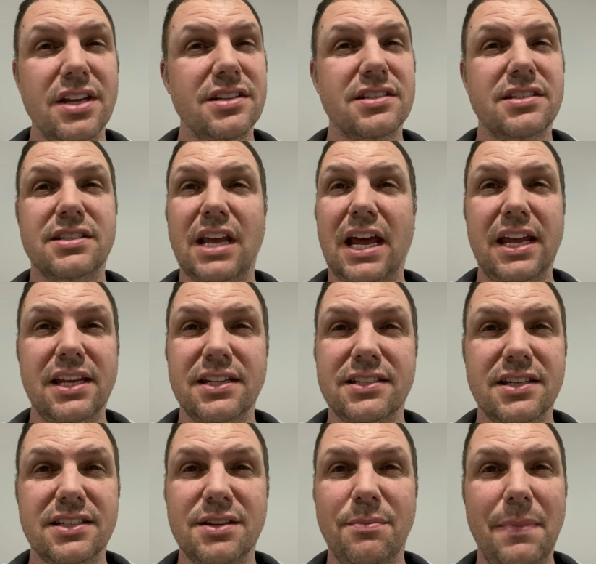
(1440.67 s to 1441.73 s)
Science
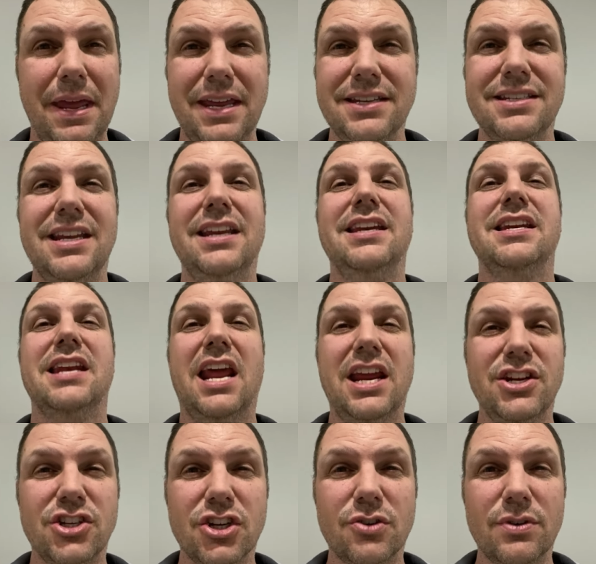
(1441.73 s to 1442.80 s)
is amazing,
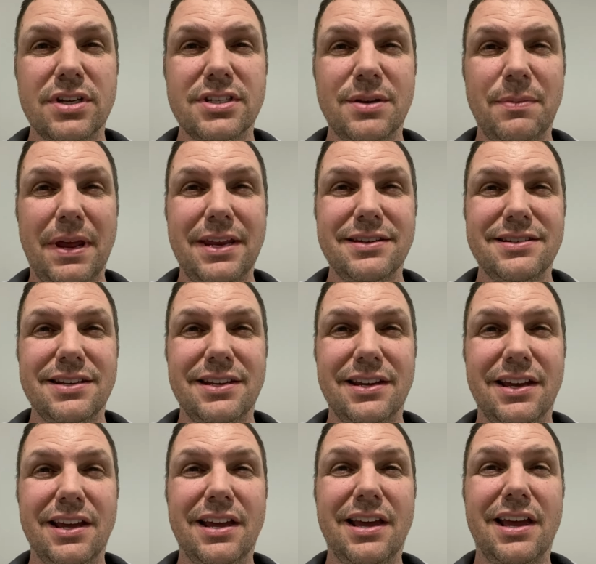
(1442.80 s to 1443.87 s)
nature is amazing.
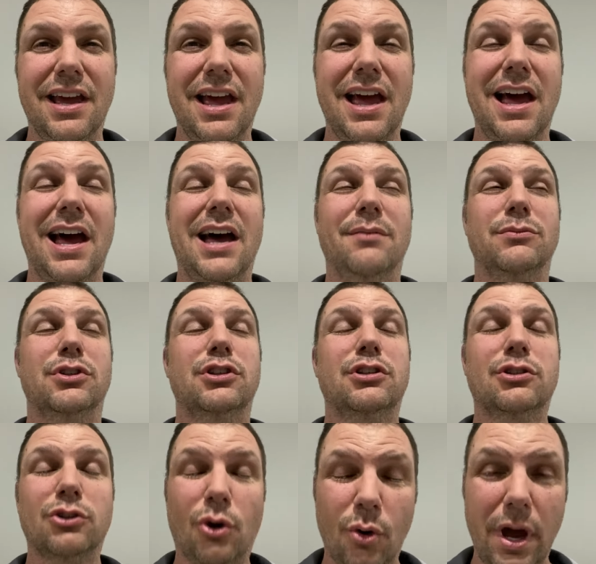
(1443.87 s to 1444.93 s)
I'm
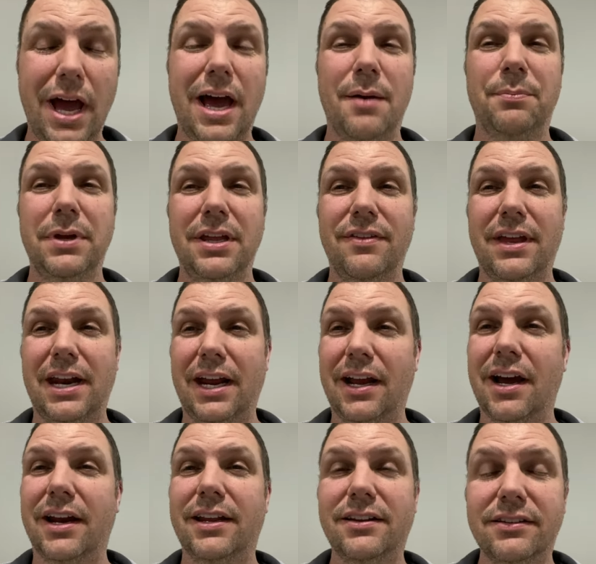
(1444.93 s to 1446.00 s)
so happy that I
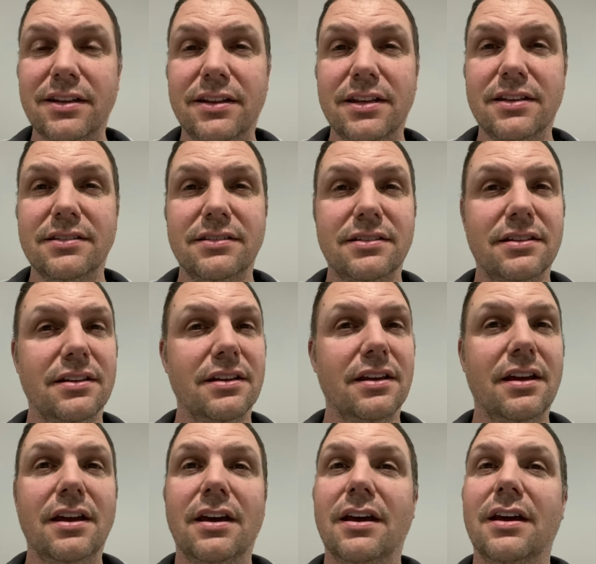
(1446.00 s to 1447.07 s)
got into this.
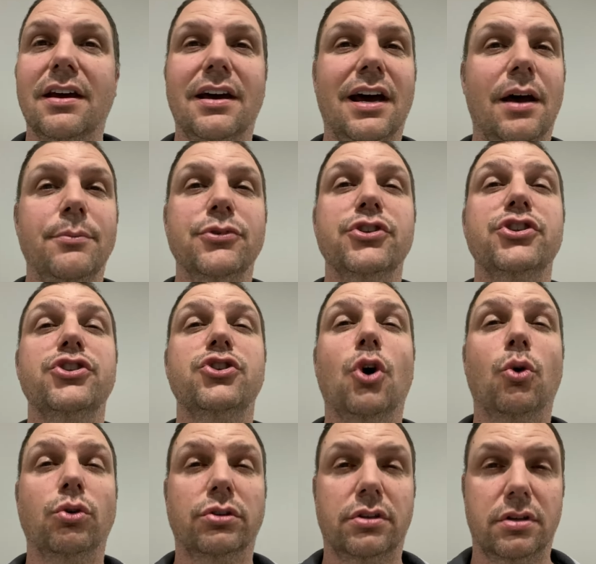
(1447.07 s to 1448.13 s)
I'm
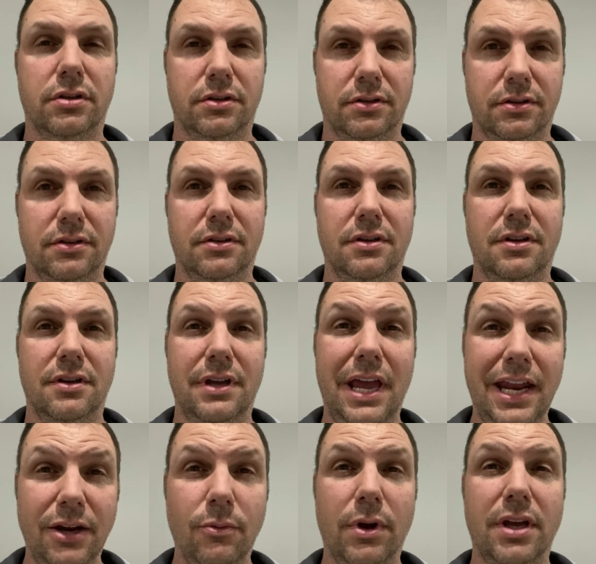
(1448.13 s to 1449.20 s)
stoked.
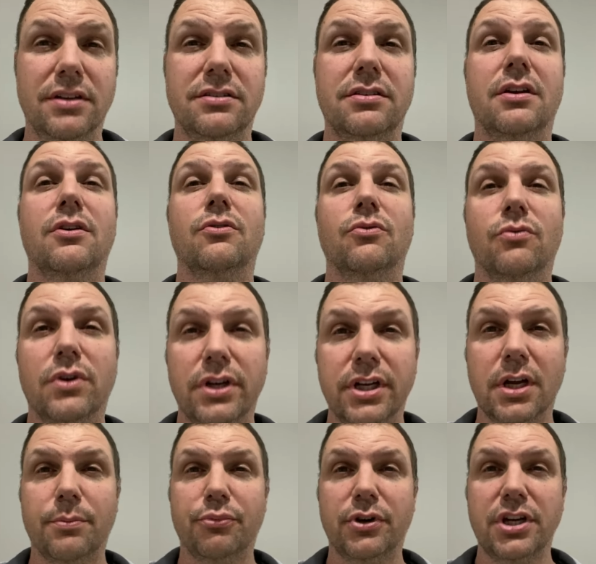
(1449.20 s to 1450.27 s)
Anyways, really
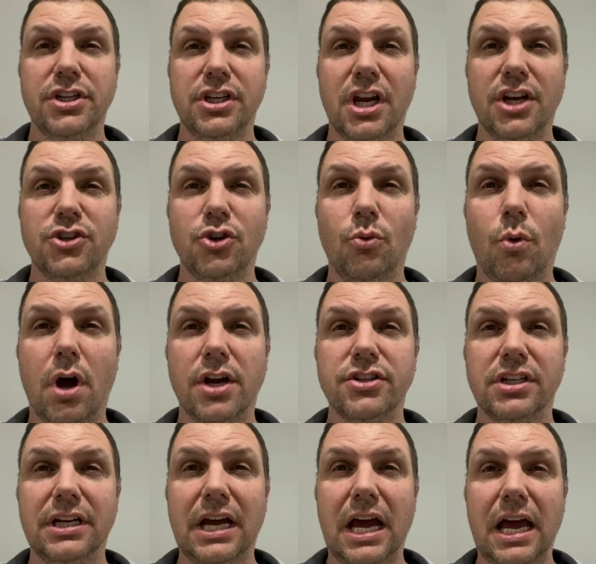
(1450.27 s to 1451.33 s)
appreciate you watching,
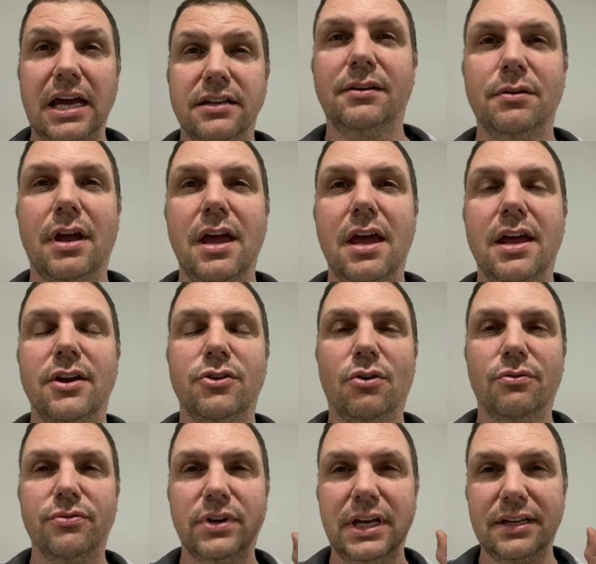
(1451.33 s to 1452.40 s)
guys. Don't
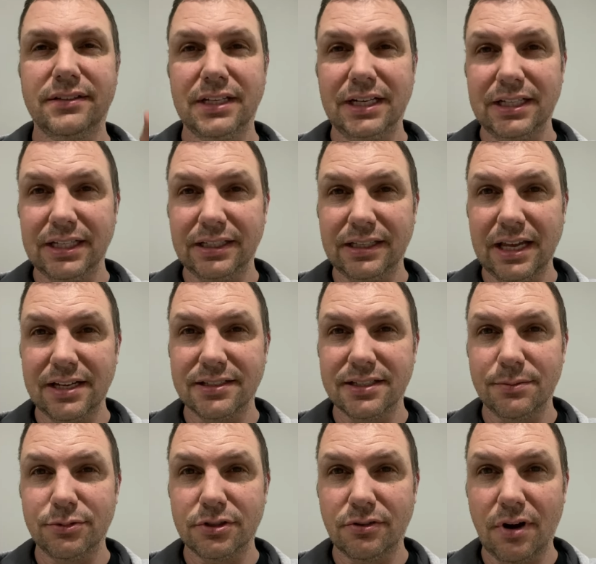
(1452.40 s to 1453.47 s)
forget to click that
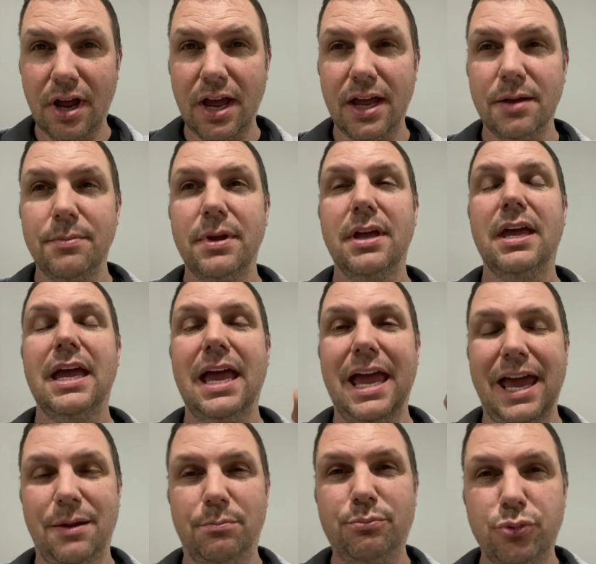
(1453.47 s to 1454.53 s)
subscribe
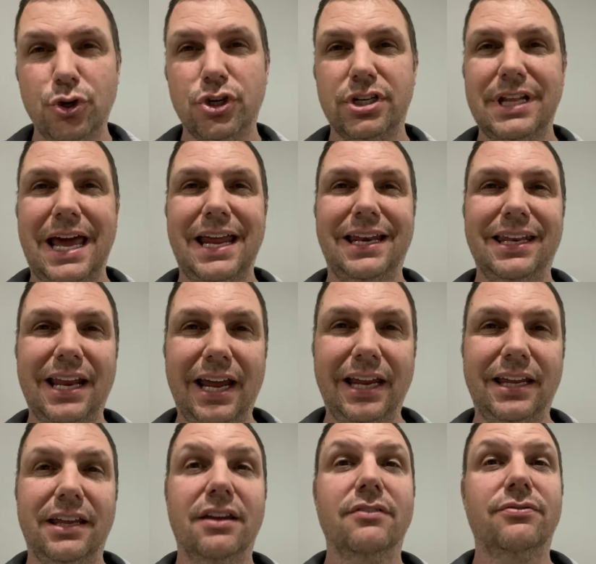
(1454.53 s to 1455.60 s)
and push that
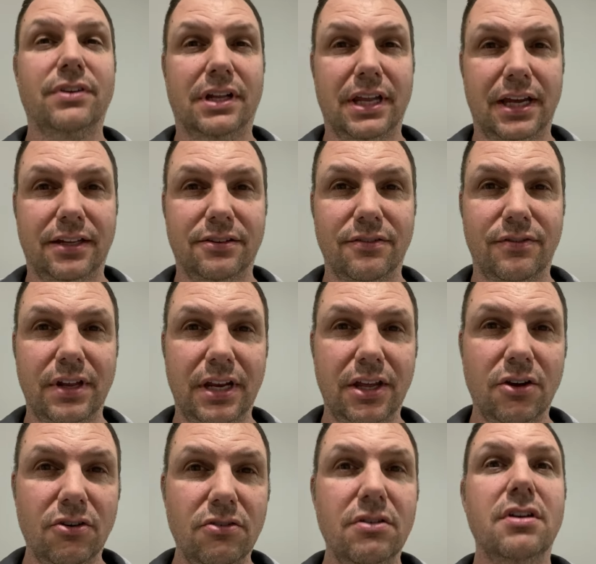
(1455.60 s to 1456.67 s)
like if you like the
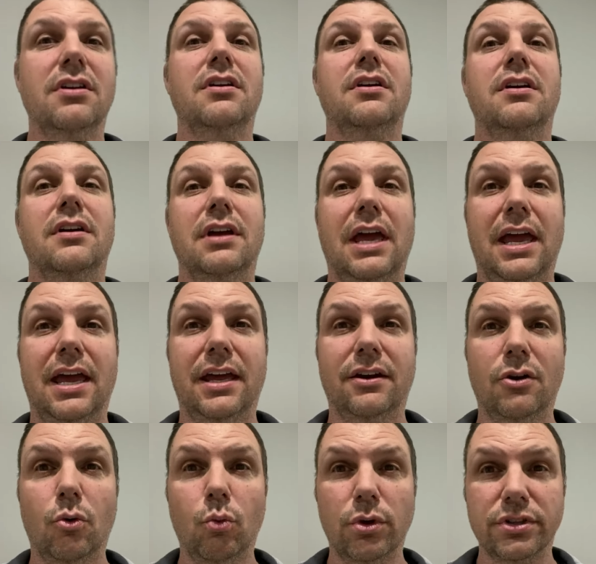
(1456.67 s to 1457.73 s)
video. And
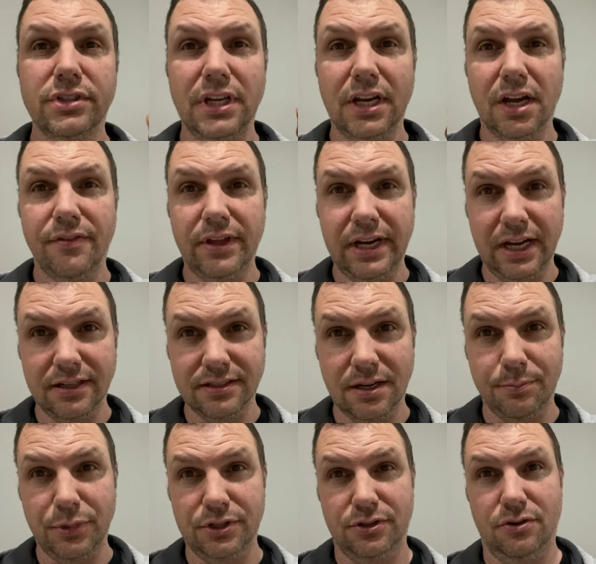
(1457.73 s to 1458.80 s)
we'll see you on the next
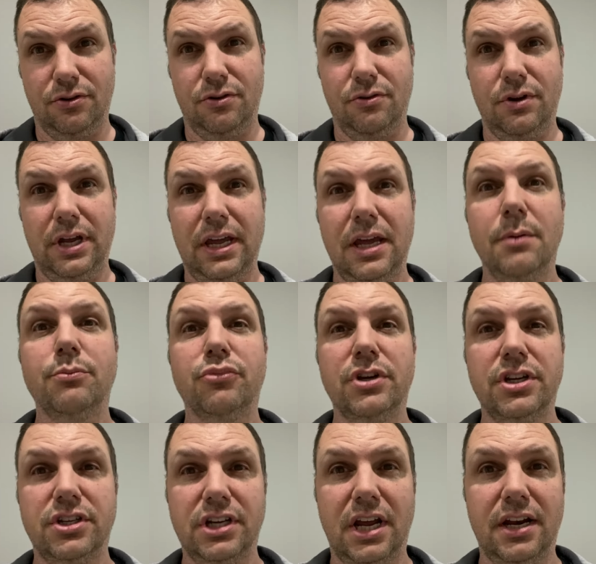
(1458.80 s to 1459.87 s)
episode, okay?
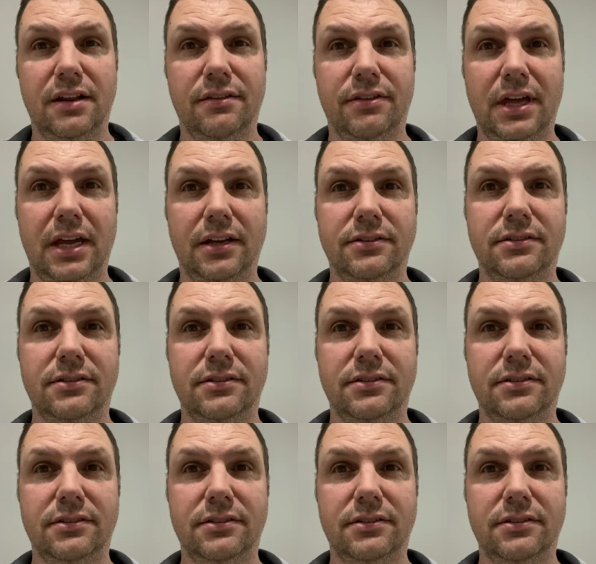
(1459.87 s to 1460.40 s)
Appreciate it. Thanks.